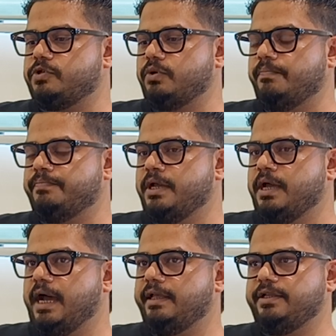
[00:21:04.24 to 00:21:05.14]
So
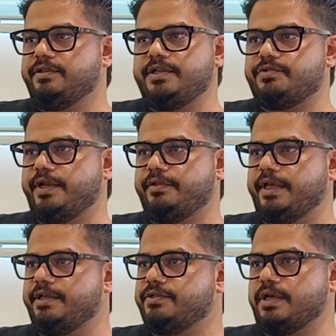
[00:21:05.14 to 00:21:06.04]
I think these 3
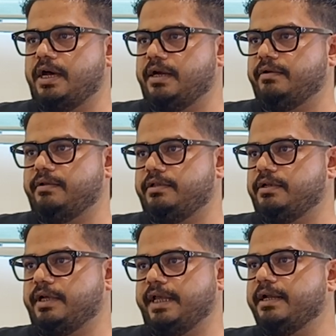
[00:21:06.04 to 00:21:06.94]
things are
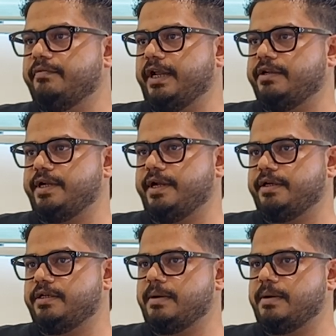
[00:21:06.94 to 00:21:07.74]
the key differentiators.